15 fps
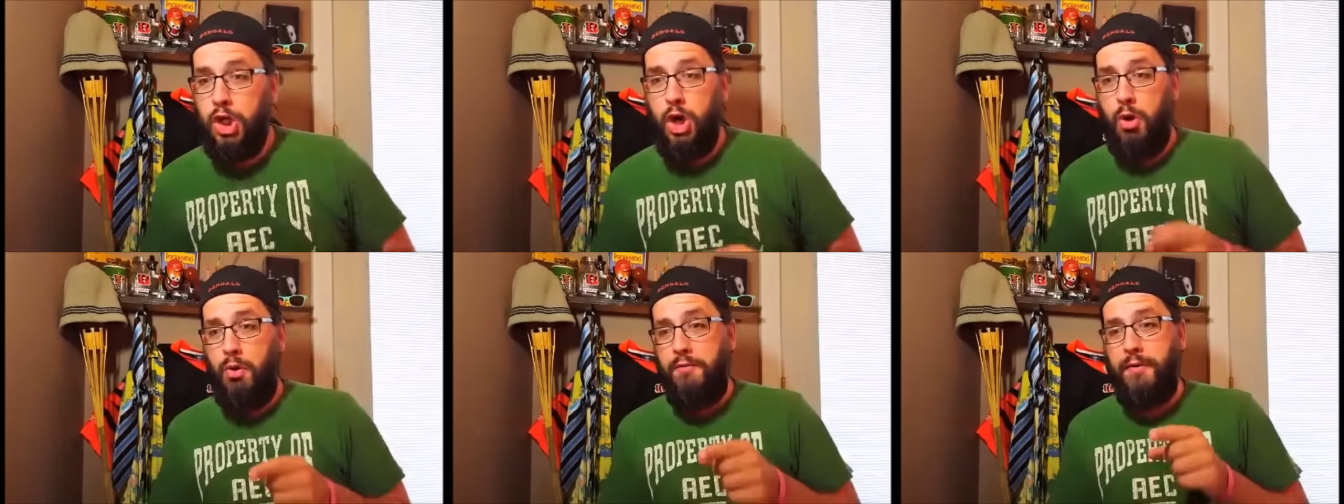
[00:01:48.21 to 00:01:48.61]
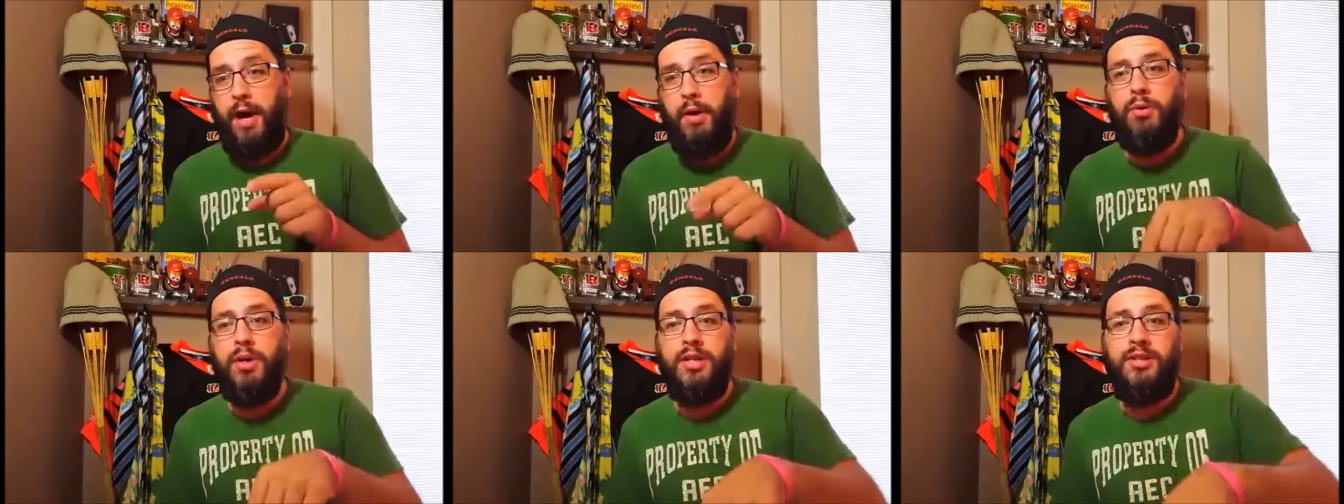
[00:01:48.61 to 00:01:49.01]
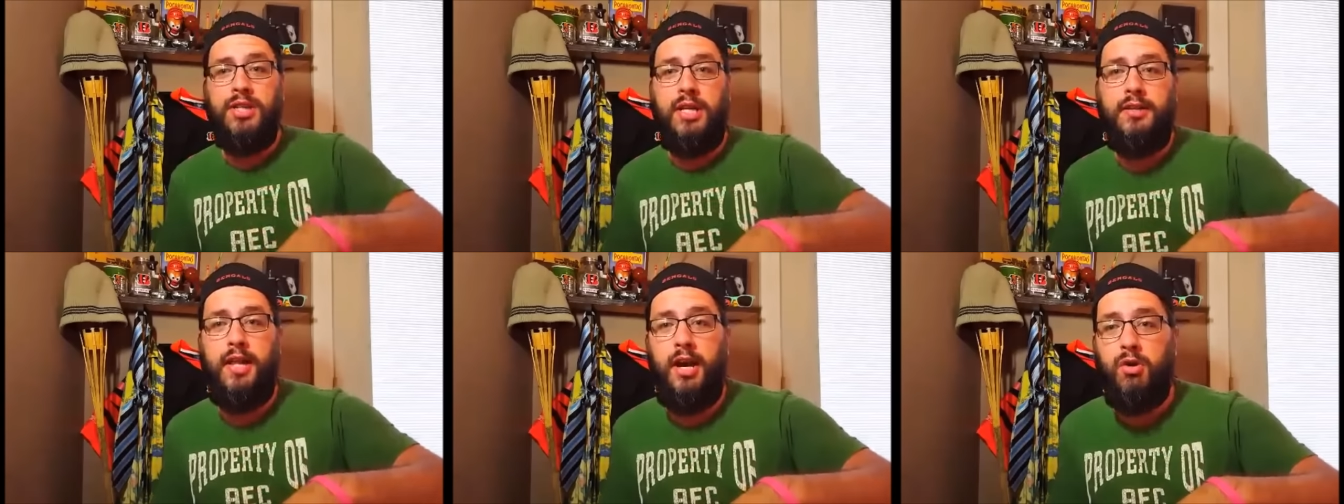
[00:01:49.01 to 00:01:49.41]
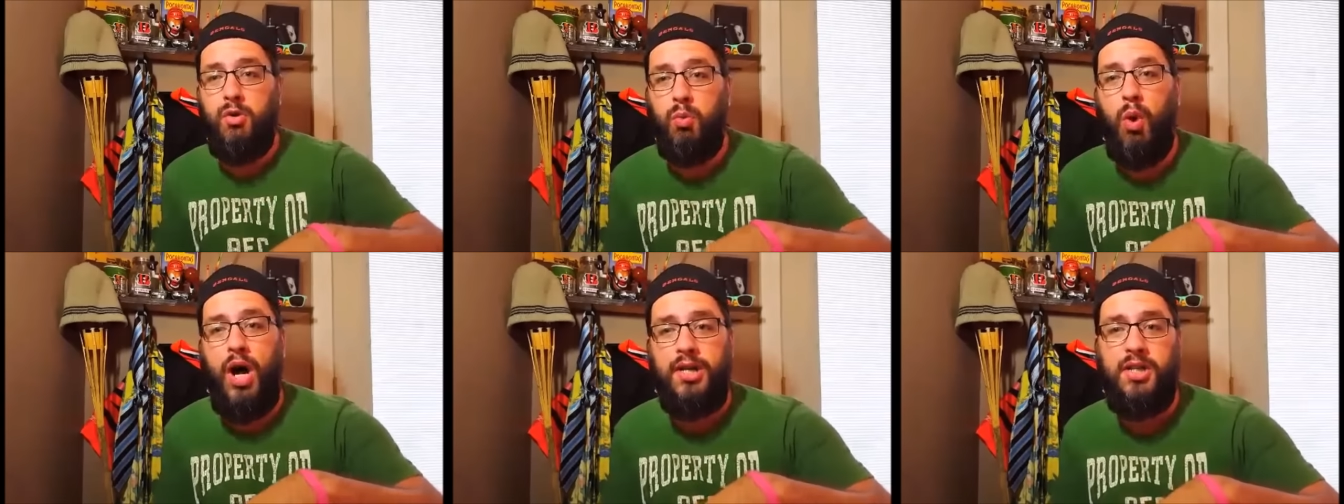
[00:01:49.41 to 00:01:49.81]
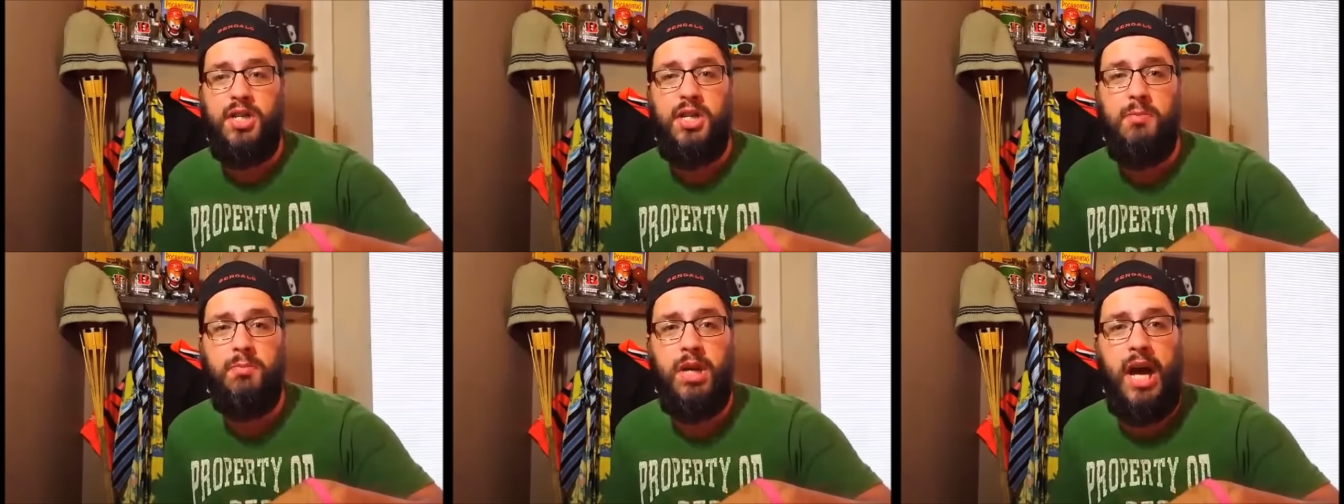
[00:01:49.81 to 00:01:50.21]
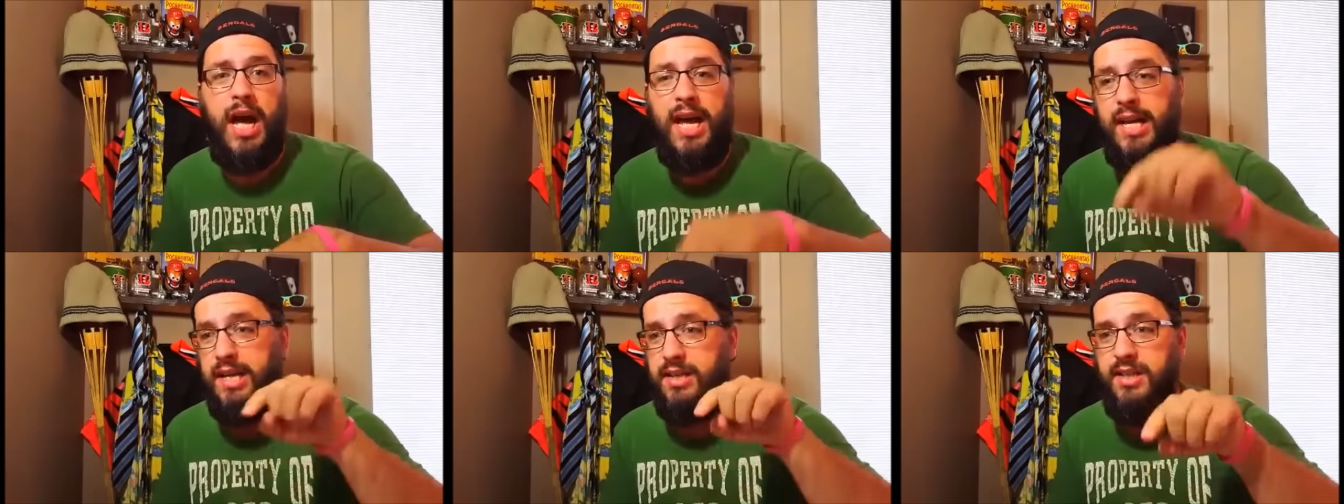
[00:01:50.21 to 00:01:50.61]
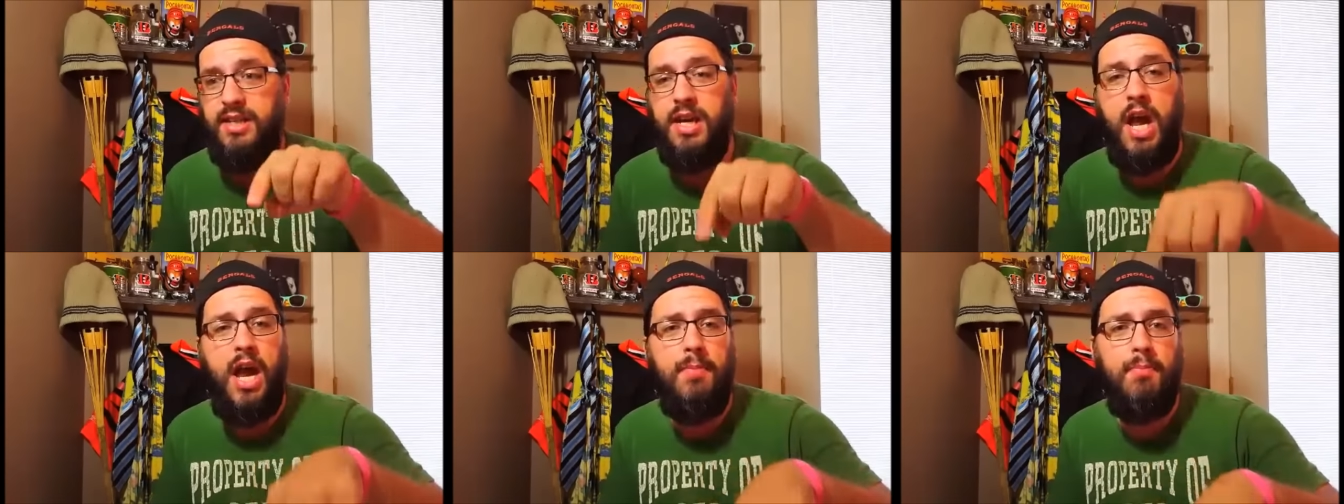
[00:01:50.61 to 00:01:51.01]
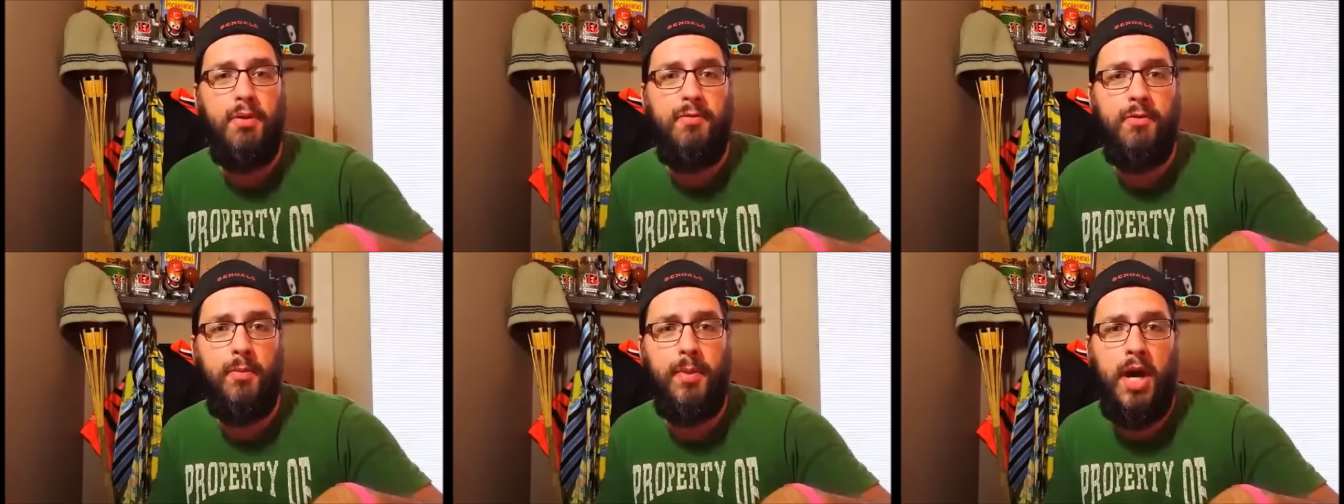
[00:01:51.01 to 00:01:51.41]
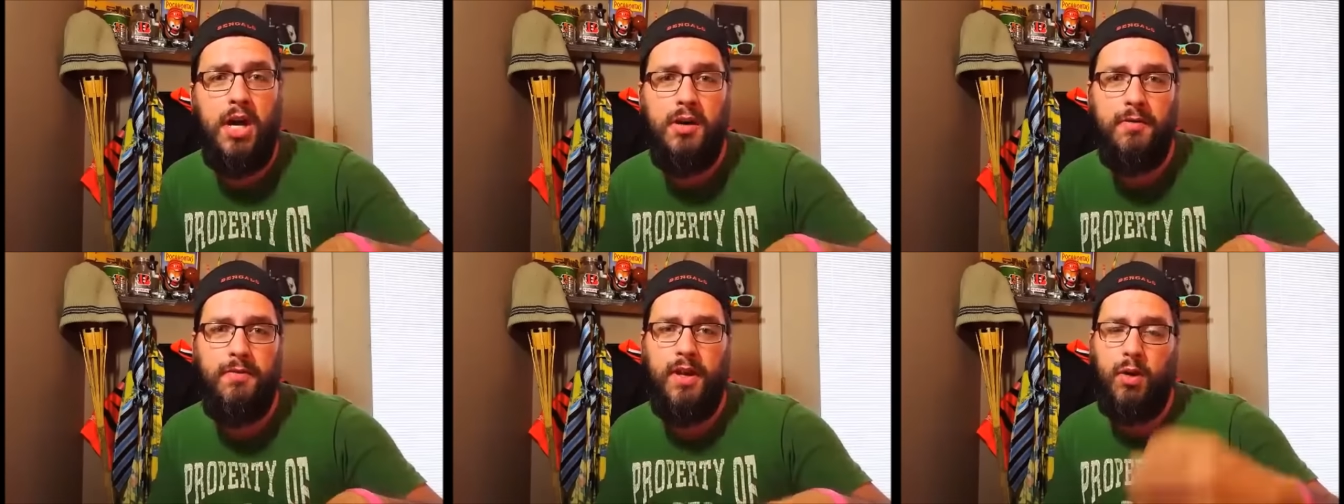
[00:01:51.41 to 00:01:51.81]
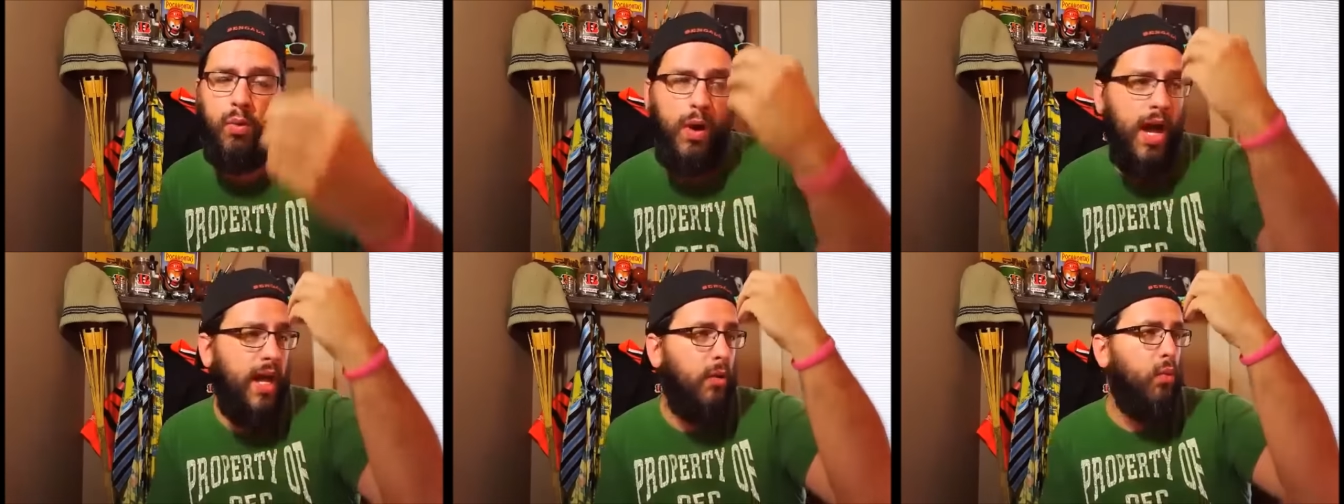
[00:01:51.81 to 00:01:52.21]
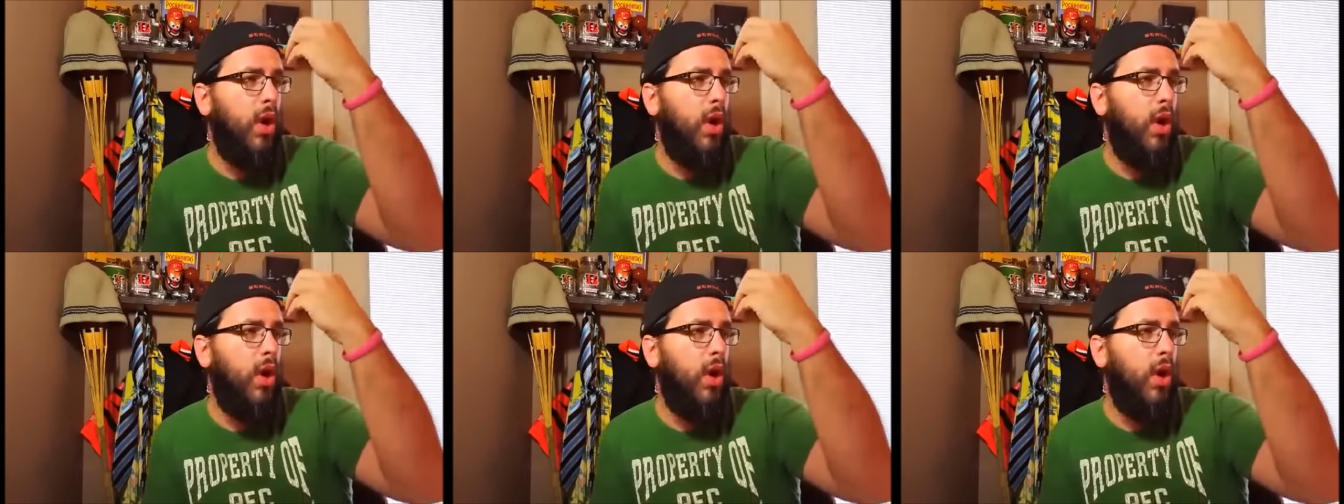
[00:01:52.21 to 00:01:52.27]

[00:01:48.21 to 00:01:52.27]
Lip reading: You know, if I want to sit there and watch some guy get snipered from 100 feet away and